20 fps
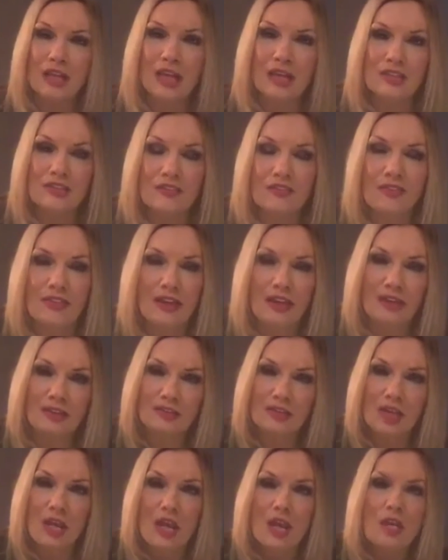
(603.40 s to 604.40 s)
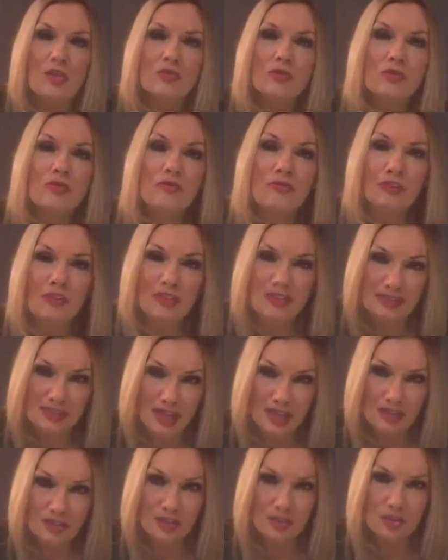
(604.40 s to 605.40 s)
kinds of things. So it's a very
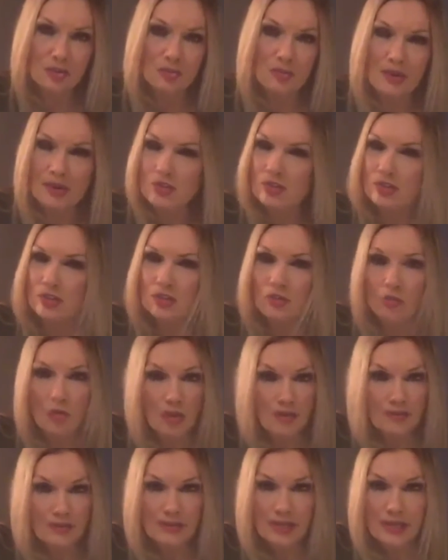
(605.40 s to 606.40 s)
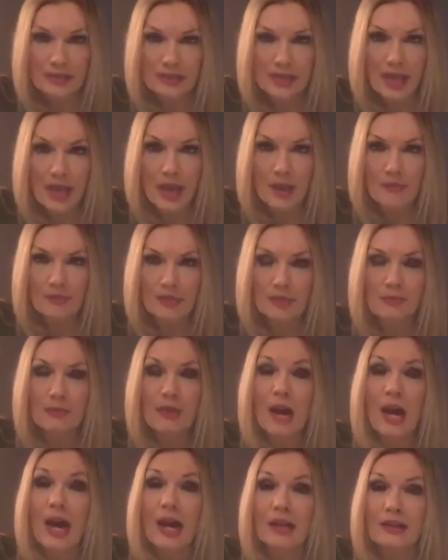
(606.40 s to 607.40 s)
sad situation that all this had to happen
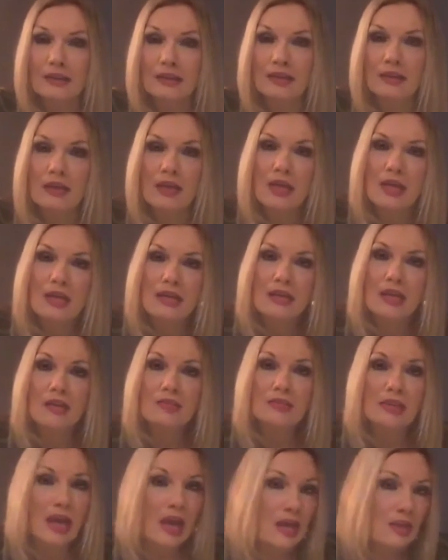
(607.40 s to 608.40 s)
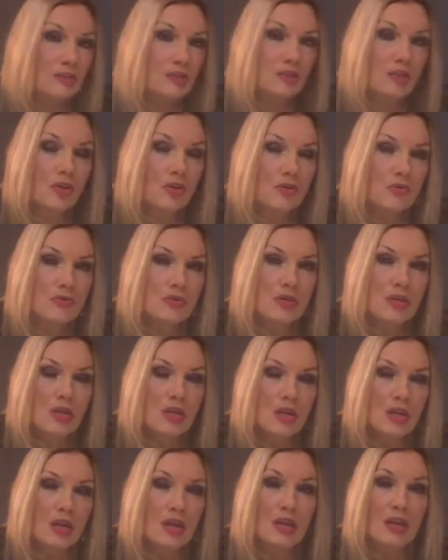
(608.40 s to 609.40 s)
behind it. Now, Taxstone
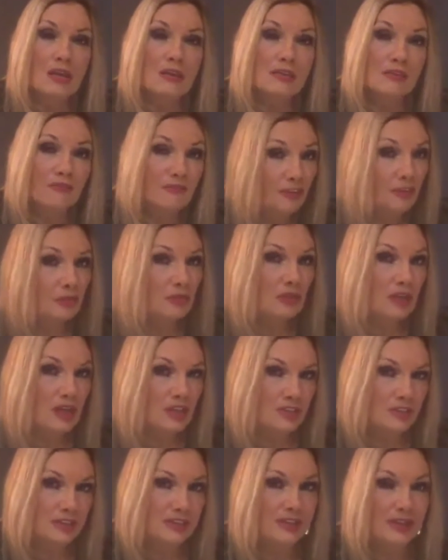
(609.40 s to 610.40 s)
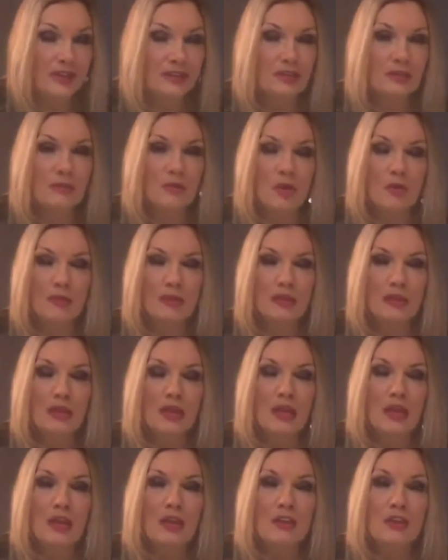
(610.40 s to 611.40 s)
is in federal custody at the moment.
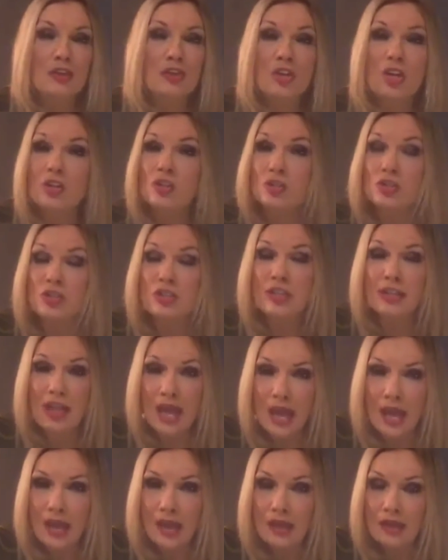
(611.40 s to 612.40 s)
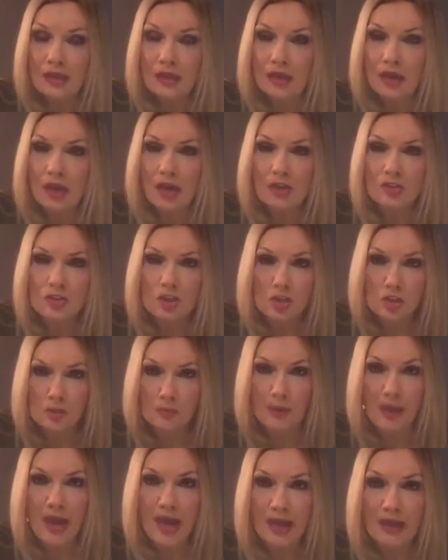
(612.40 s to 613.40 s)
The judge today,
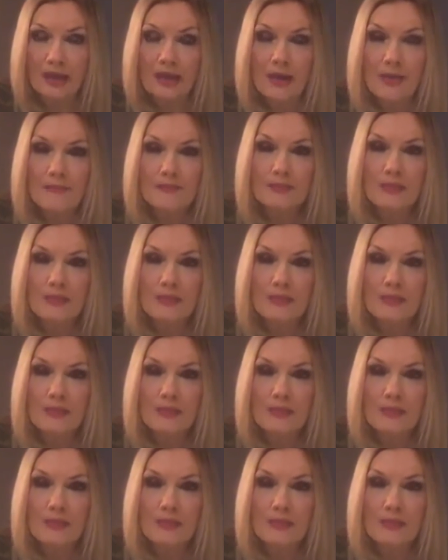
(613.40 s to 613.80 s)
Judge Peck,